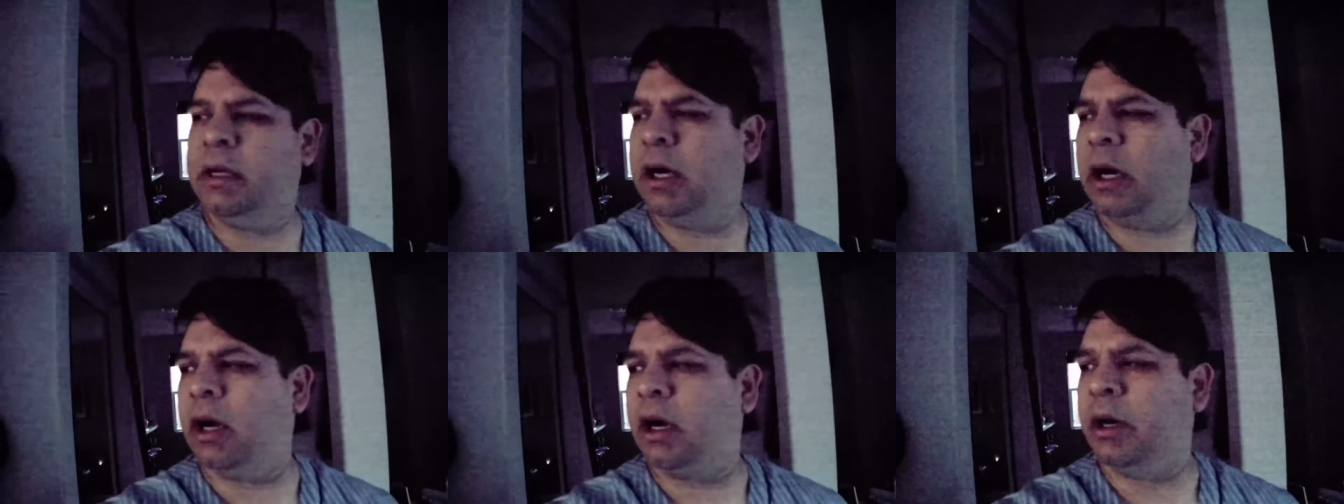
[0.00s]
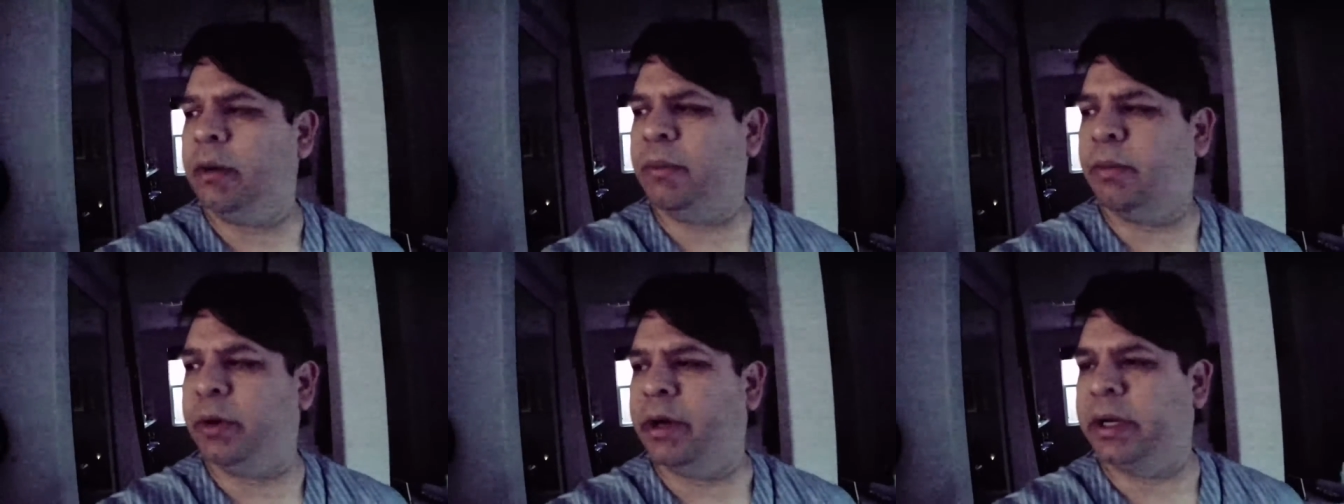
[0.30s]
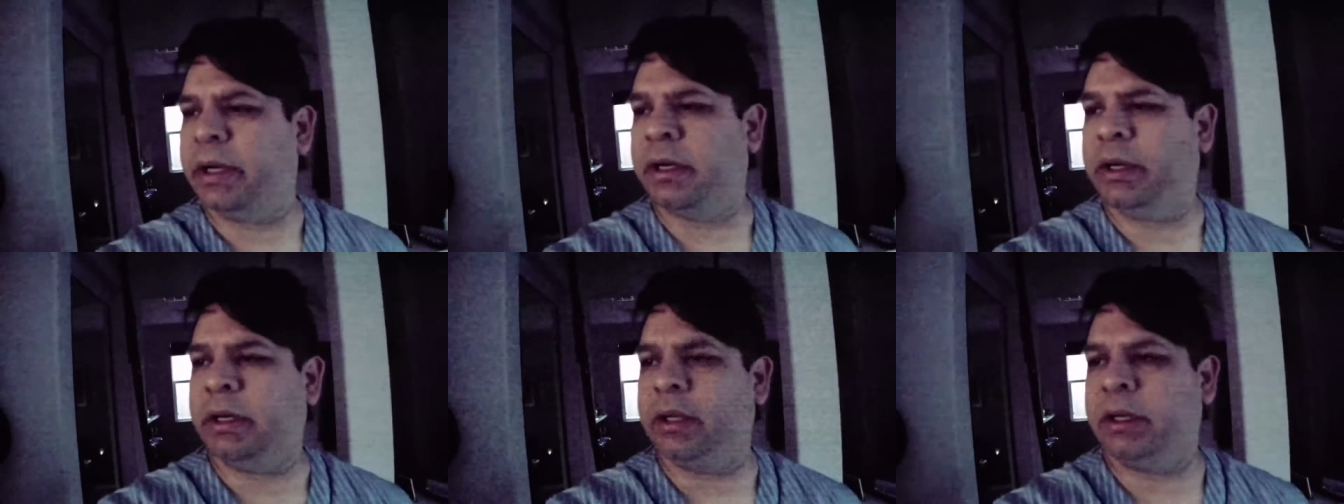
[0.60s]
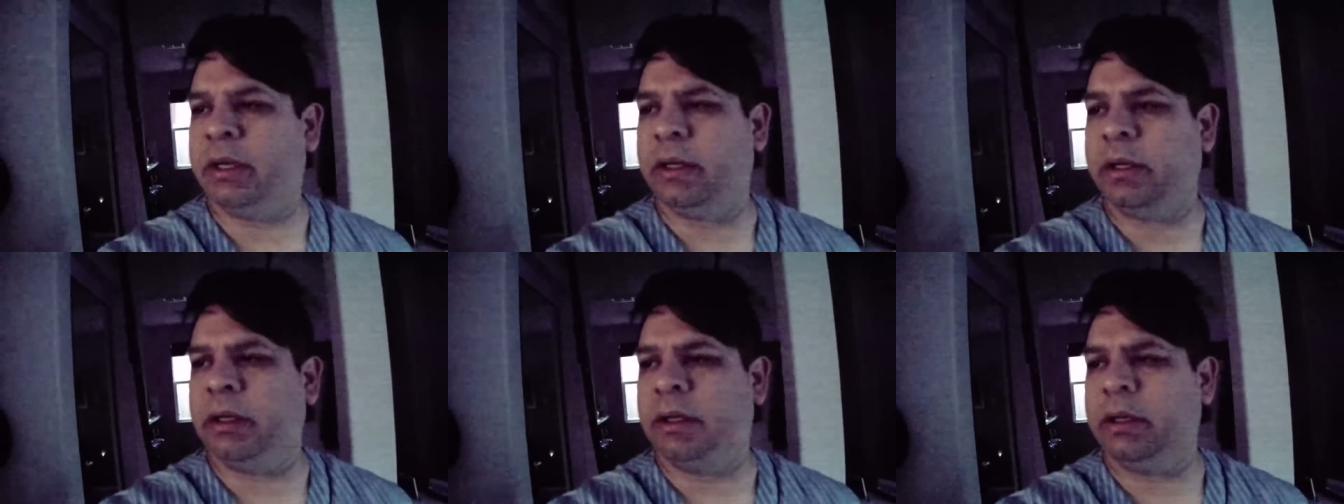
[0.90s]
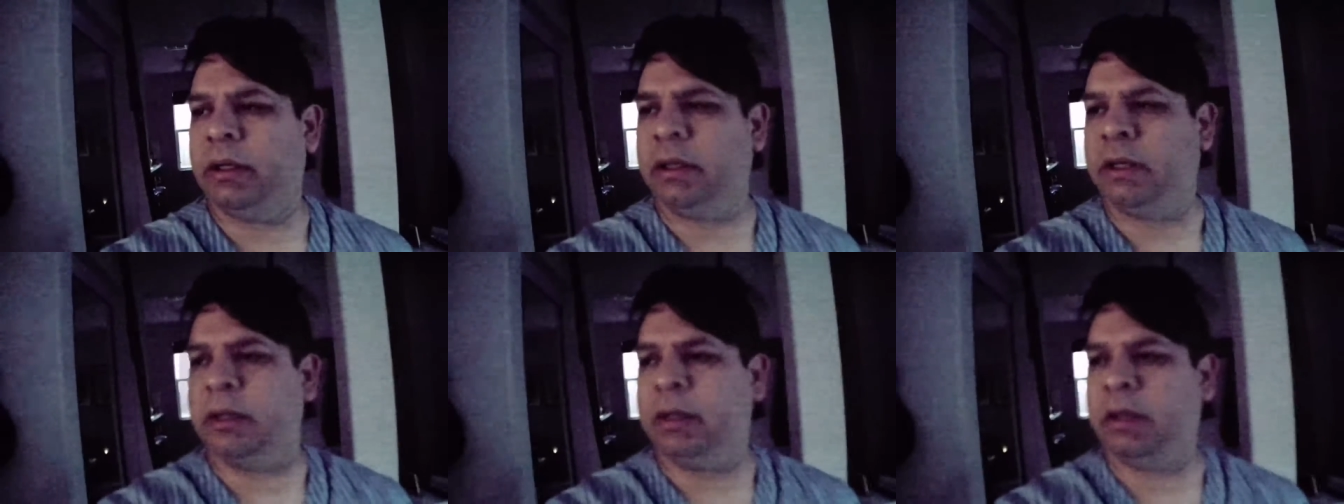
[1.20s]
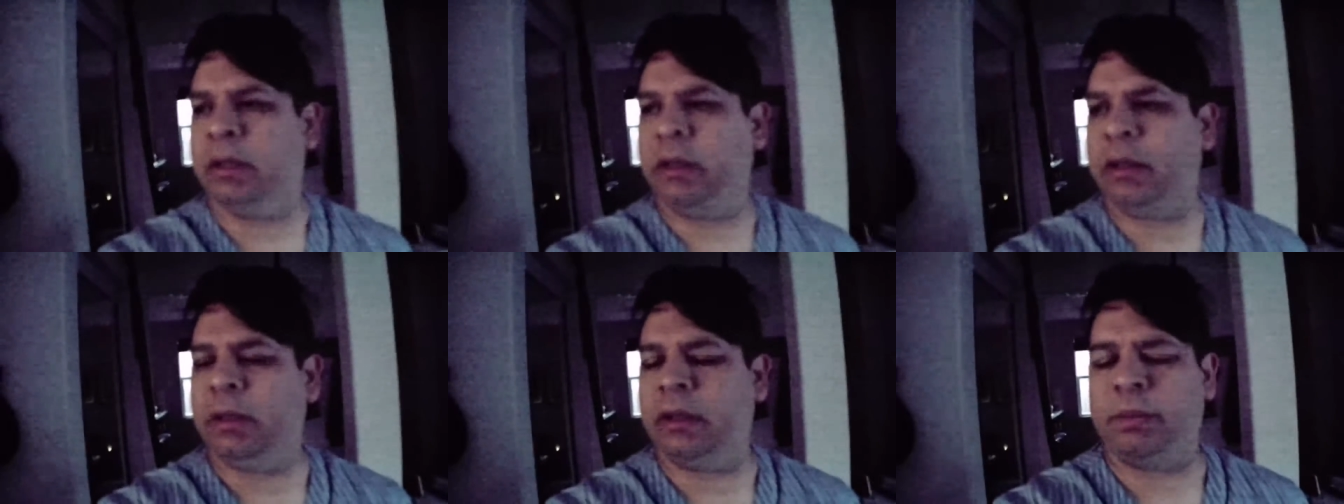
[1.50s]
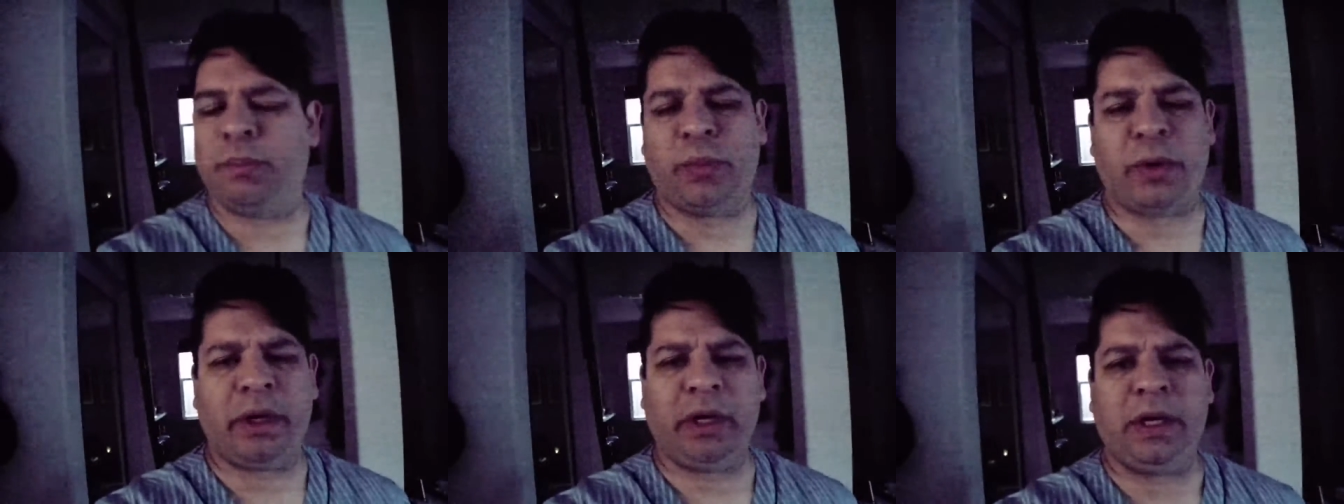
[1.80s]
heartbreaking,
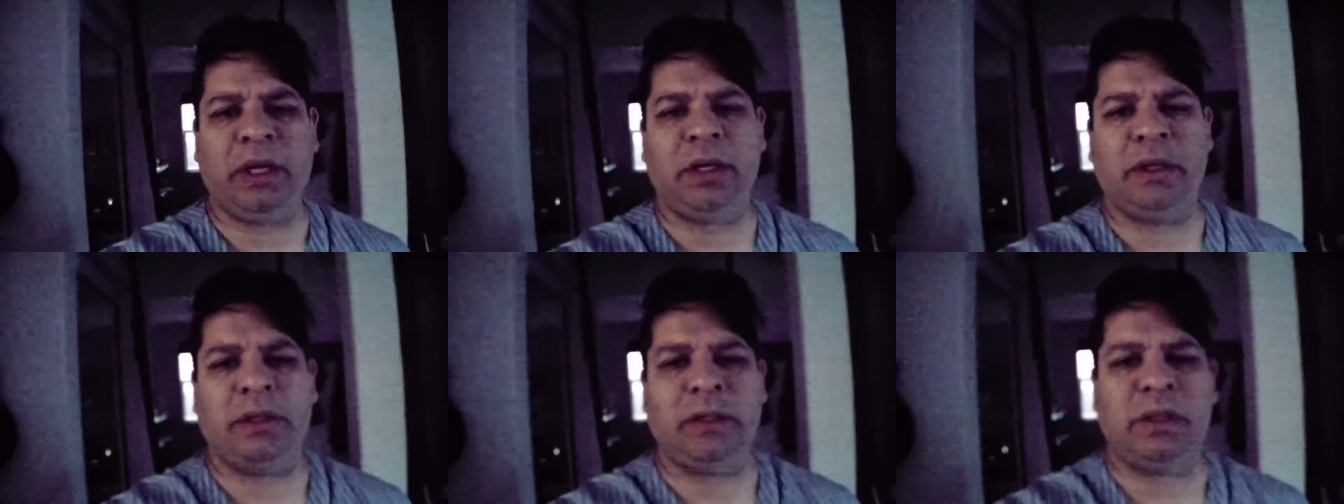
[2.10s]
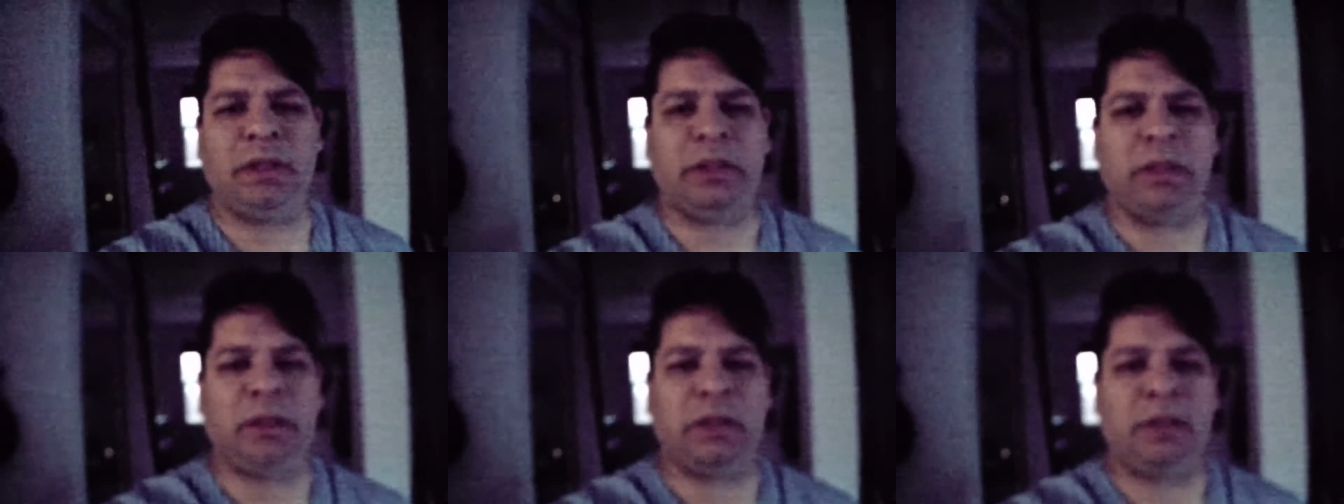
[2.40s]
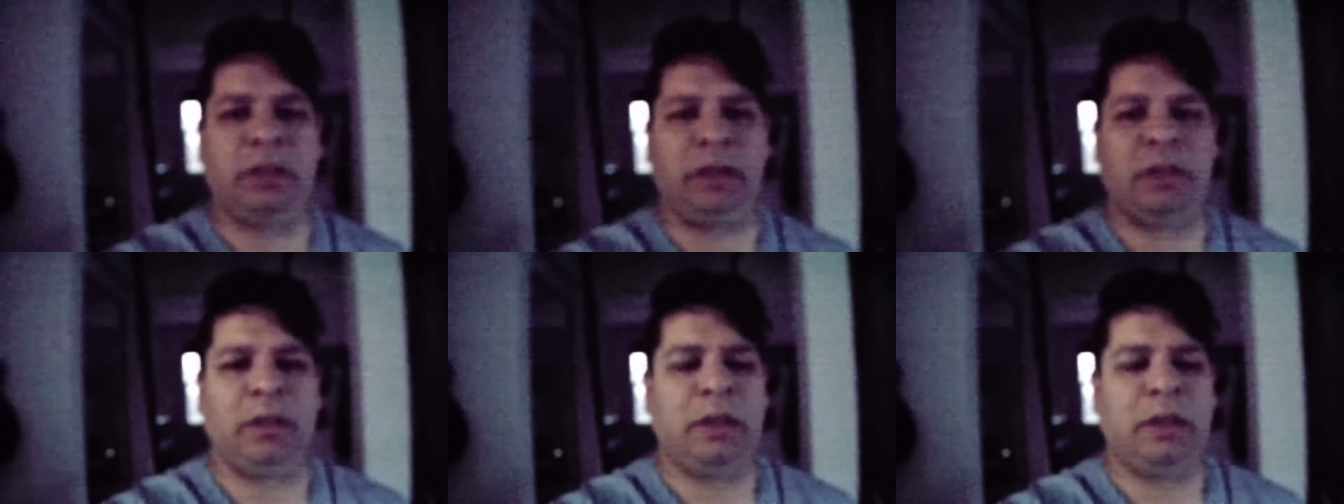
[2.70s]
to